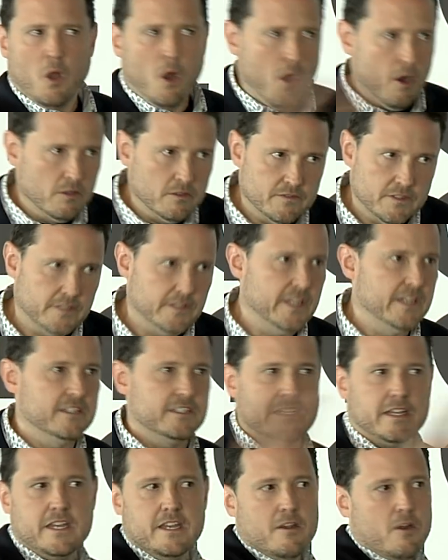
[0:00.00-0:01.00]
all of the
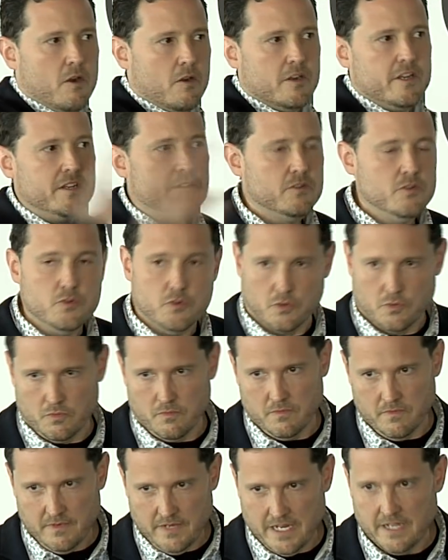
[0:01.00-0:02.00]
things that he already
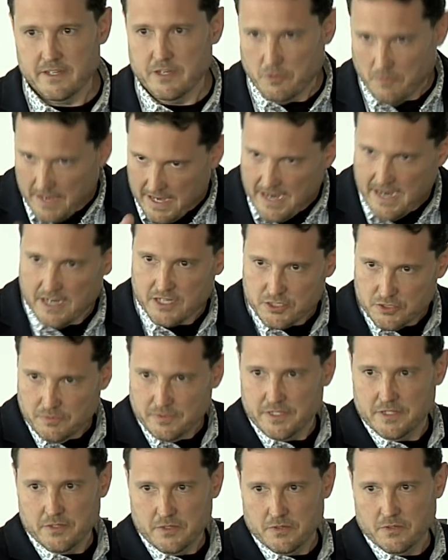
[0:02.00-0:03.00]
knew and
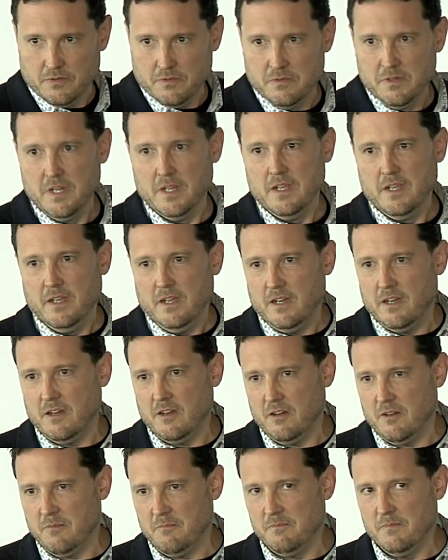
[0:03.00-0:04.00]
actually knew
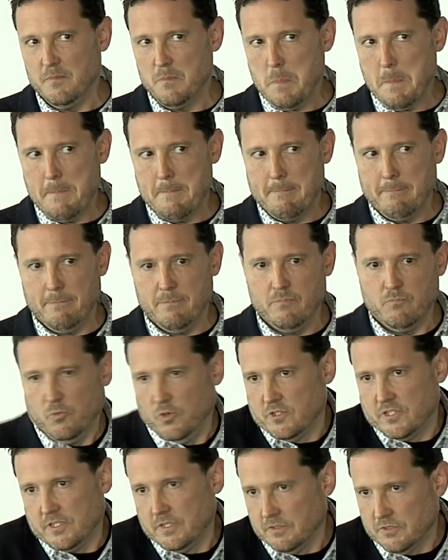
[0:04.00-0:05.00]

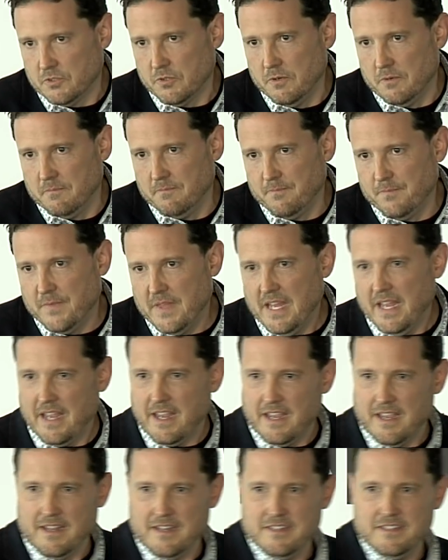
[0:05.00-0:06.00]
were still true,
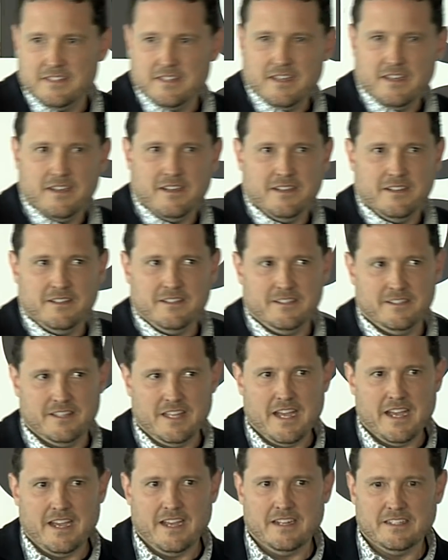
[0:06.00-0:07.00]
and
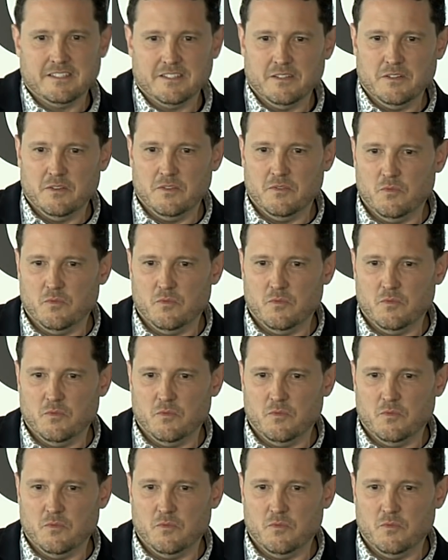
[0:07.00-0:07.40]
that